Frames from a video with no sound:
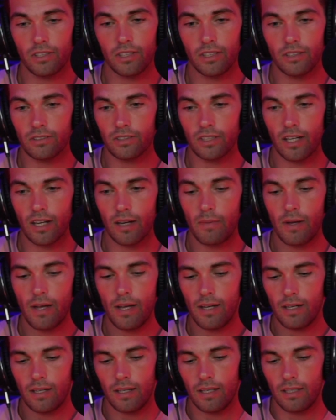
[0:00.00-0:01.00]
single time,
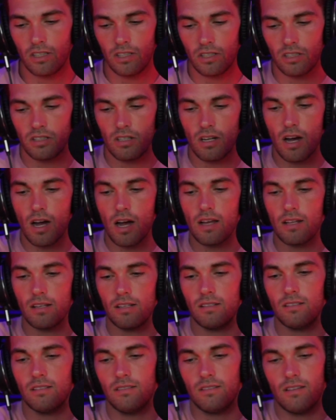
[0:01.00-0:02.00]
and just
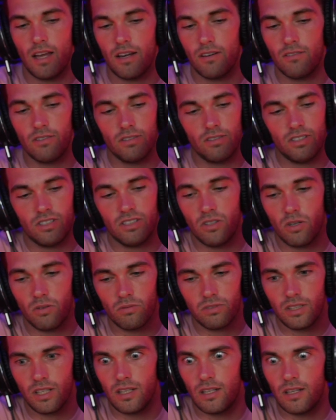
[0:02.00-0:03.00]
just
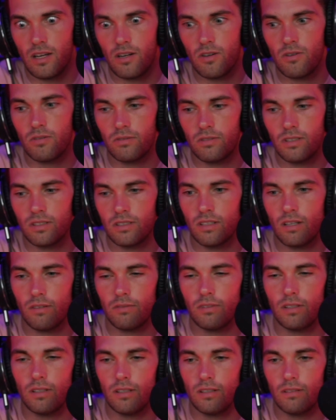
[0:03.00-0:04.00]
don't say no to
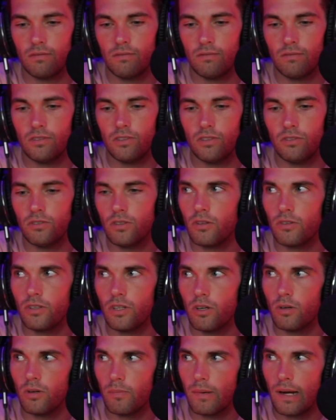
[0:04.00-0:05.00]
stuff that you don't
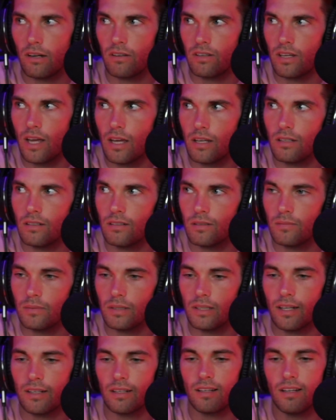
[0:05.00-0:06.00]
know about yet. You know what I
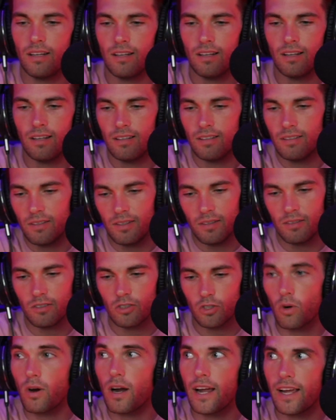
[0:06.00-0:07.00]
mean? Like,
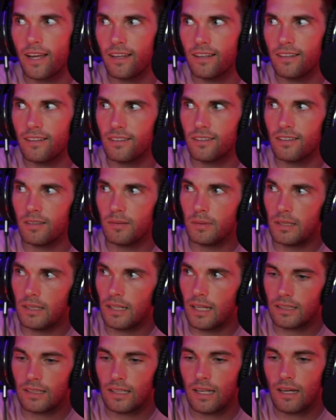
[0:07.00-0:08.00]
try it. You know what I mean?
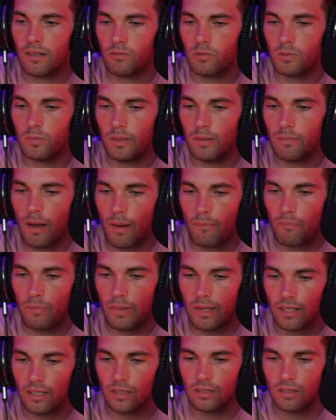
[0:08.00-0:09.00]
That would be my
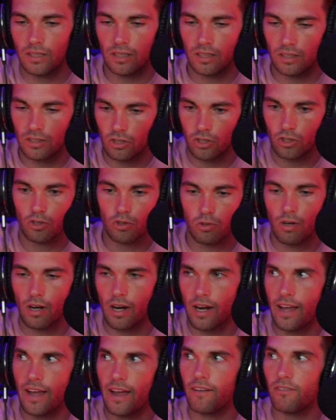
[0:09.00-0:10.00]
biggest thing, is just
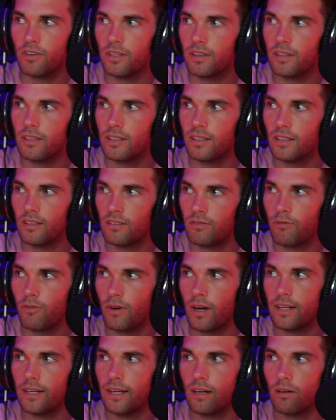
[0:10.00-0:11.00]
try everything and
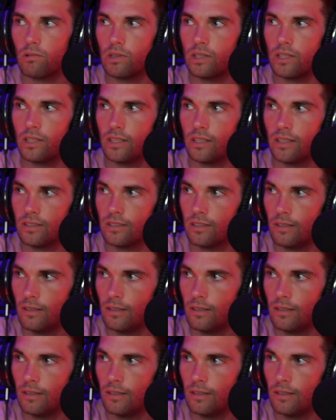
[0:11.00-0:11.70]
find out what hits.